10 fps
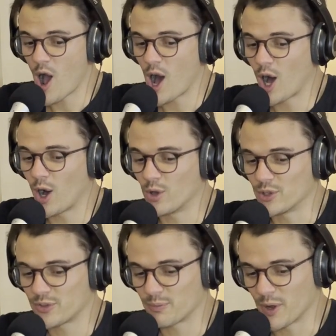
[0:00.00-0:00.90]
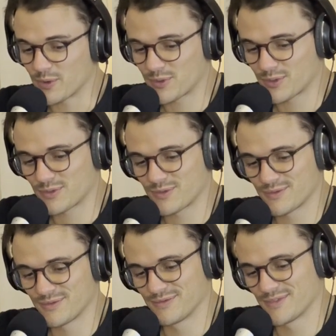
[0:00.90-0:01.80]
Holy smokes.
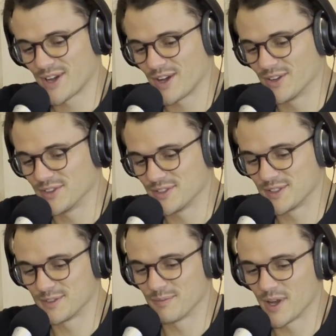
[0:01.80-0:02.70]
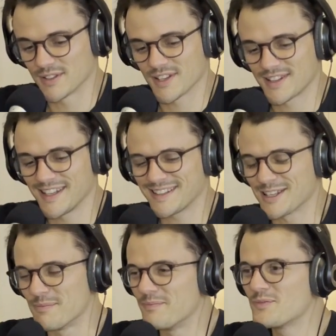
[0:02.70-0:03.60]
Holy smokes.
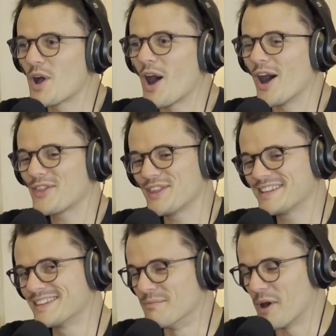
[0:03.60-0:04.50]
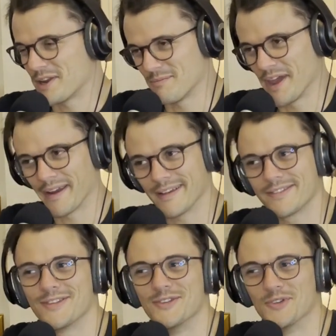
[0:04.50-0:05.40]
I think the mighty man gets
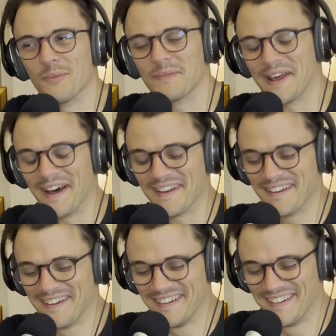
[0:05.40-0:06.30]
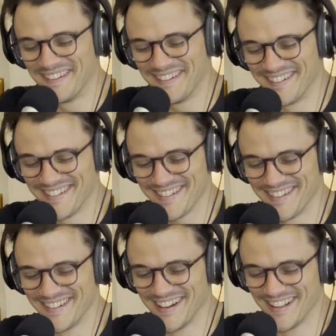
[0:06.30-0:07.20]
the job done. Yeah, but I
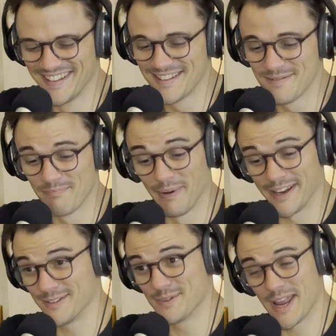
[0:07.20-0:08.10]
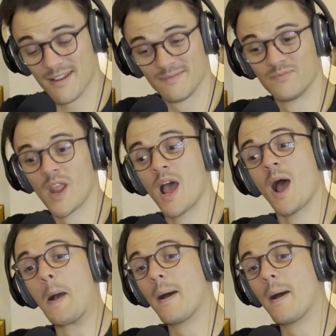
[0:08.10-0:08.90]
tell you what, he'd give it a sight, wouldn't he?